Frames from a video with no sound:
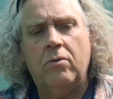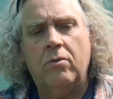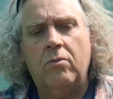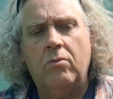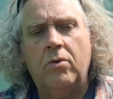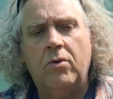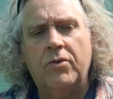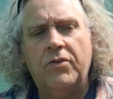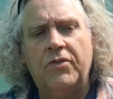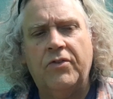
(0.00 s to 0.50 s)

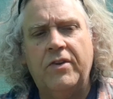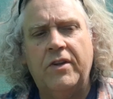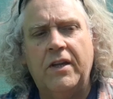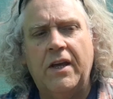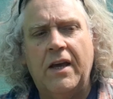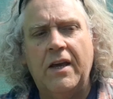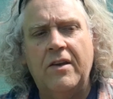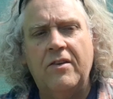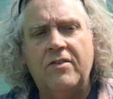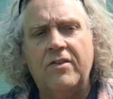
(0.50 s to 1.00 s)
What's
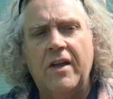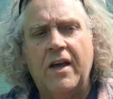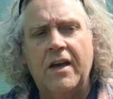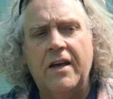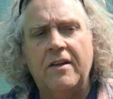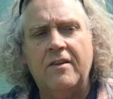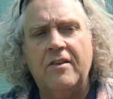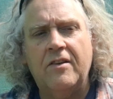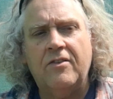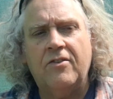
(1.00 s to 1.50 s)
today's
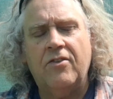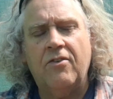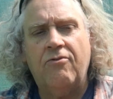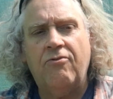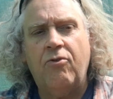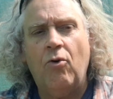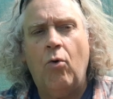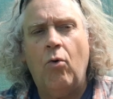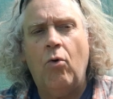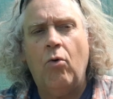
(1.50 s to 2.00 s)
date? It's the
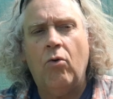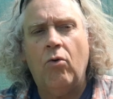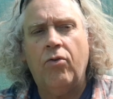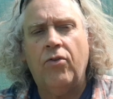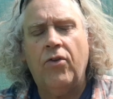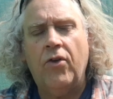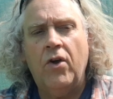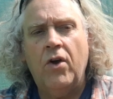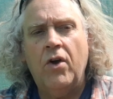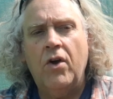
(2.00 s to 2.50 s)

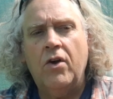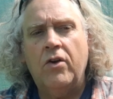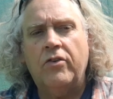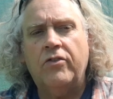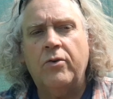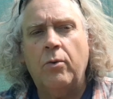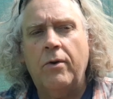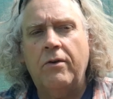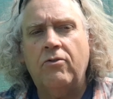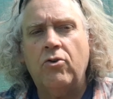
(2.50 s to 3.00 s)
4th.
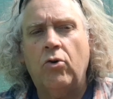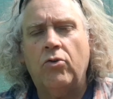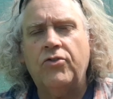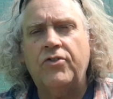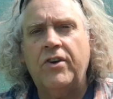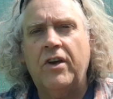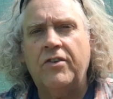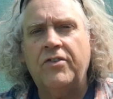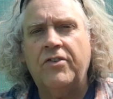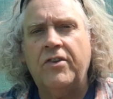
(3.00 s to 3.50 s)
So we've got
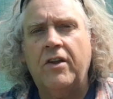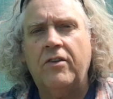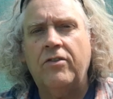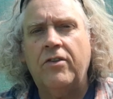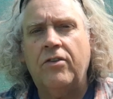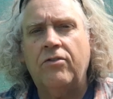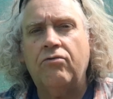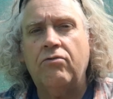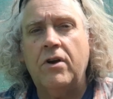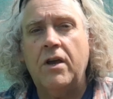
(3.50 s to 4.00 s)
just
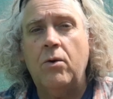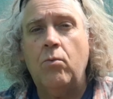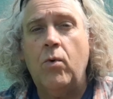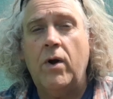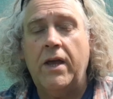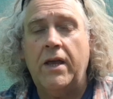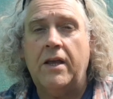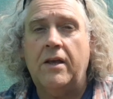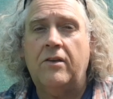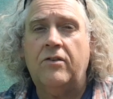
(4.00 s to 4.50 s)
under three
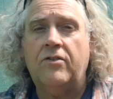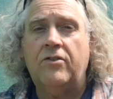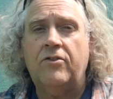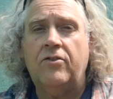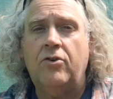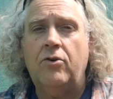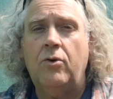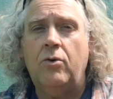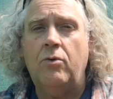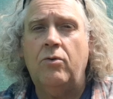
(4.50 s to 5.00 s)
weeks
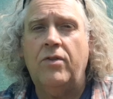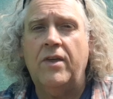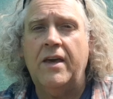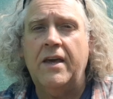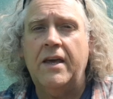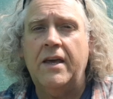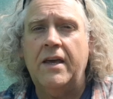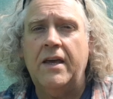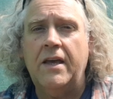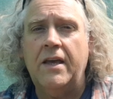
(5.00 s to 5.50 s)
to
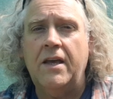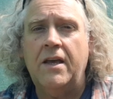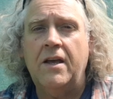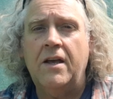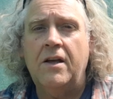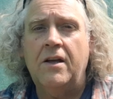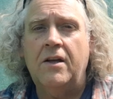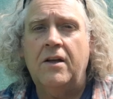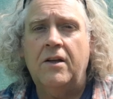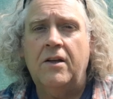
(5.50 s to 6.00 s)
the
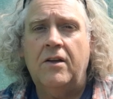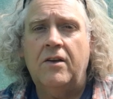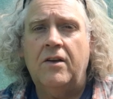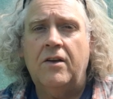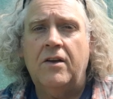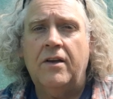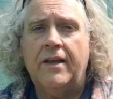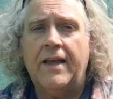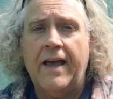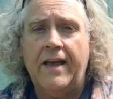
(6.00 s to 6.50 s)

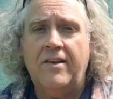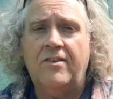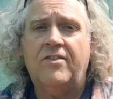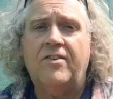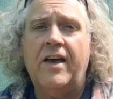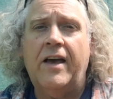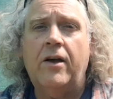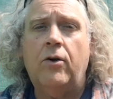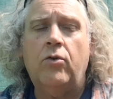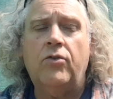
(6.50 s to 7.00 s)
gate
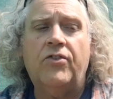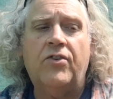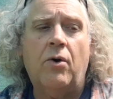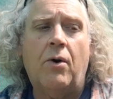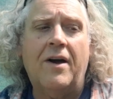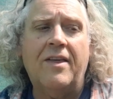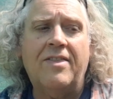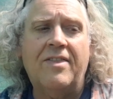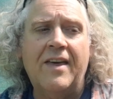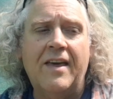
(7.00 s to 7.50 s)
sale. So
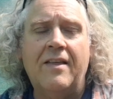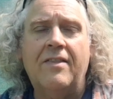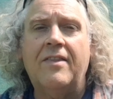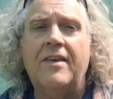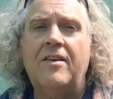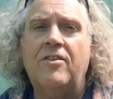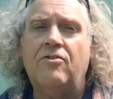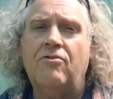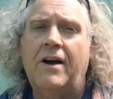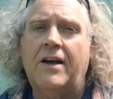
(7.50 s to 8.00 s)
I think
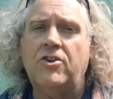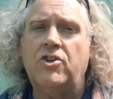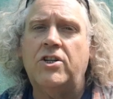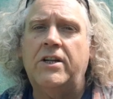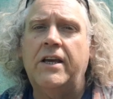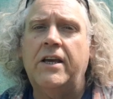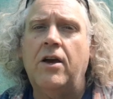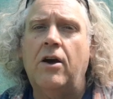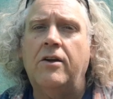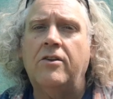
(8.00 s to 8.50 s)
these are
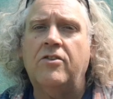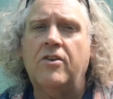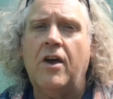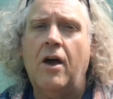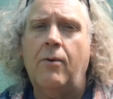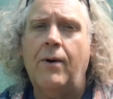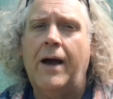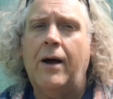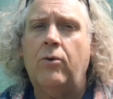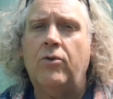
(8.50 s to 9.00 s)
actually going to
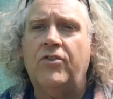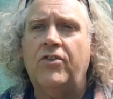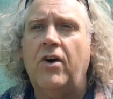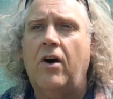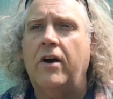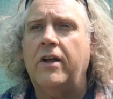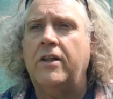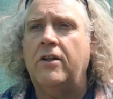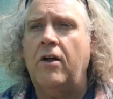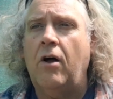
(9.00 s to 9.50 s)
go
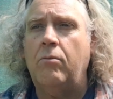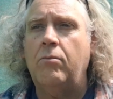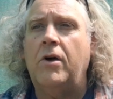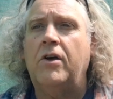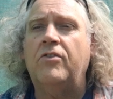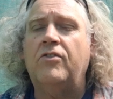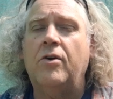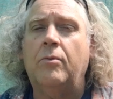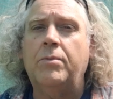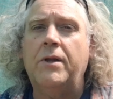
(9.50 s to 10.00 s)
outside and I'll
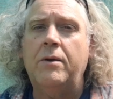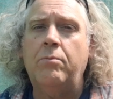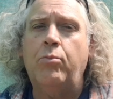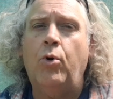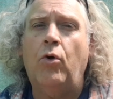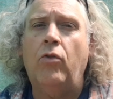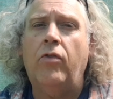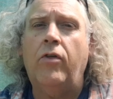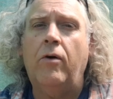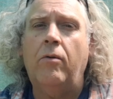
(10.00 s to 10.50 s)
most probably
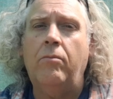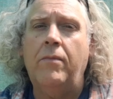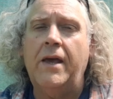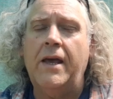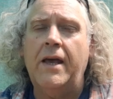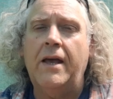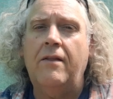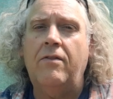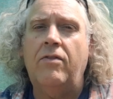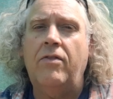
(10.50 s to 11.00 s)
put them
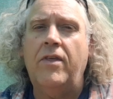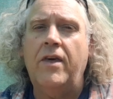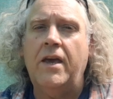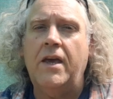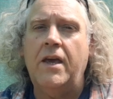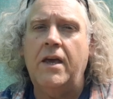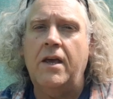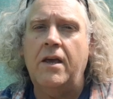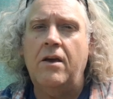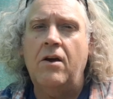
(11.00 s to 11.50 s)
in
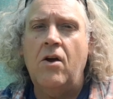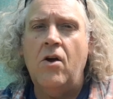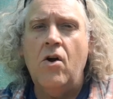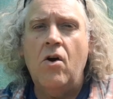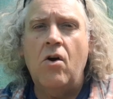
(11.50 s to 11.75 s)
the